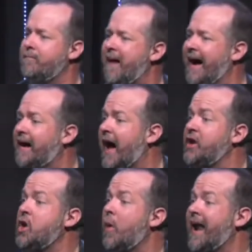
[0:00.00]
my God,
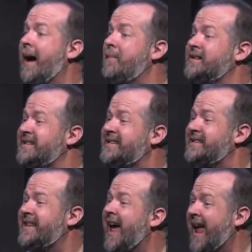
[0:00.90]
you and I must
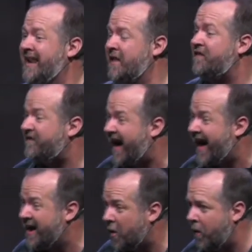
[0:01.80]
sustain the
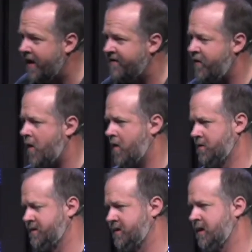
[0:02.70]
fire when it
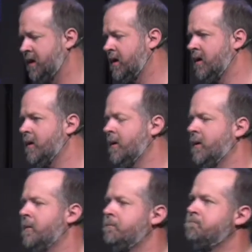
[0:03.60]
falls.
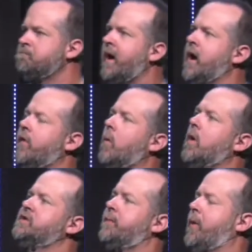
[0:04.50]
Hear the
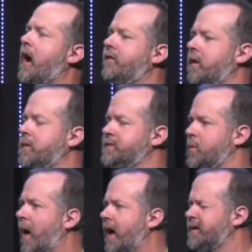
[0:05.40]
words of Proverbs,
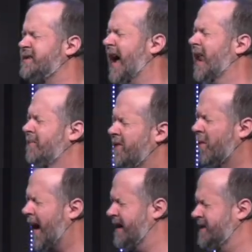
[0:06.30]
uh, Solomon, the
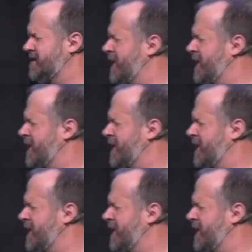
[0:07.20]
wisest